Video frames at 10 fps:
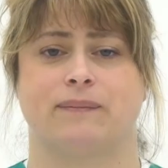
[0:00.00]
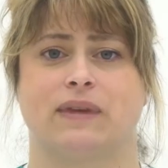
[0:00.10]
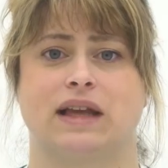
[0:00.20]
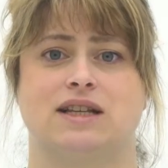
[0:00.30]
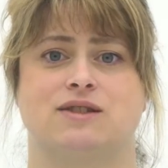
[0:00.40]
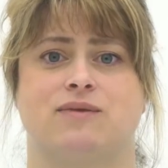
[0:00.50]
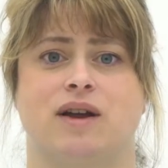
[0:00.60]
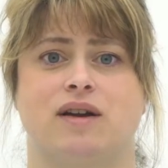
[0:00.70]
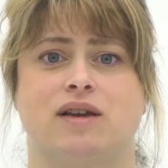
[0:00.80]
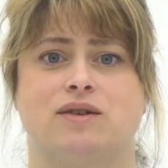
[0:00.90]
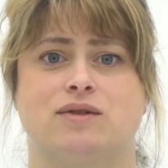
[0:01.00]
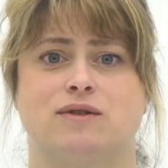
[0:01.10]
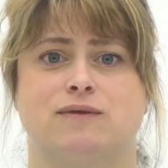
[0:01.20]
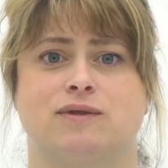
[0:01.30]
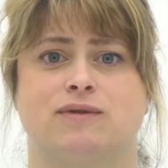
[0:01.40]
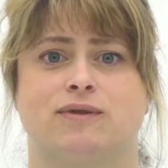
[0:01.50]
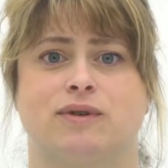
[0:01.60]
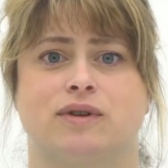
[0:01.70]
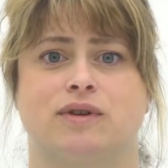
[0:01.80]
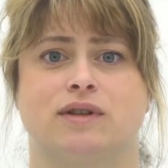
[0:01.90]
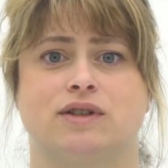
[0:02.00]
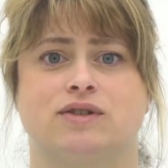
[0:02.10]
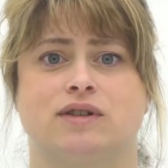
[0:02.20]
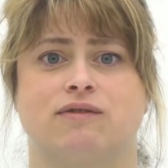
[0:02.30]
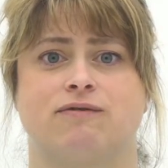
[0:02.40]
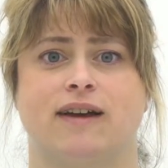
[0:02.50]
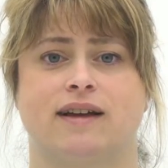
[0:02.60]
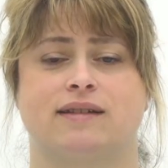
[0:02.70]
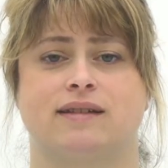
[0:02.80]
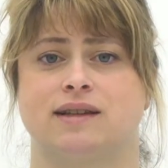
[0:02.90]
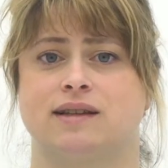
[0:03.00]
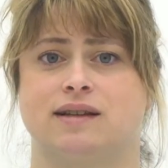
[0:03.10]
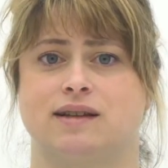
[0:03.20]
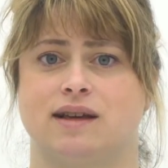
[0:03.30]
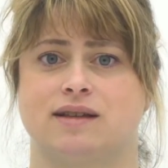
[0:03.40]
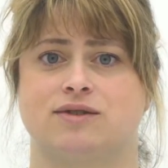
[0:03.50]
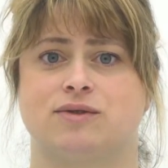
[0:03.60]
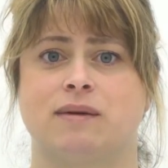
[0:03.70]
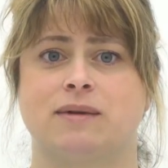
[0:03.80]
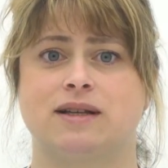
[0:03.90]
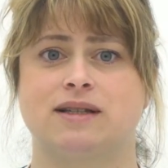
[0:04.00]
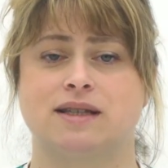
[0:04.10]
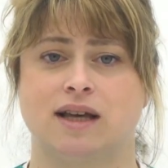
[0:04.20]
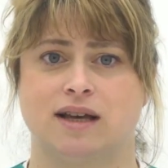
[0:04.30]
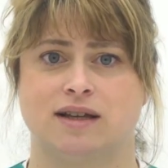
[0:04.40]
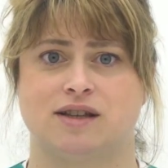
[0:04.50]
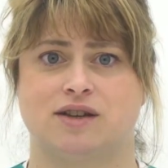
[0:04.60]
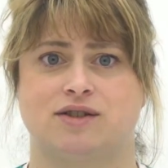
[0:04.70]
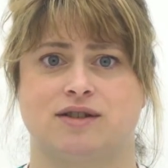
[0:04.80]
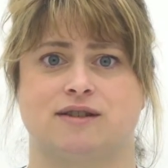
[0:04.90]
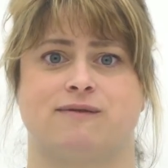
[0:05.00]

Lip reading: It is very useful for a condition affecting the extremities, such as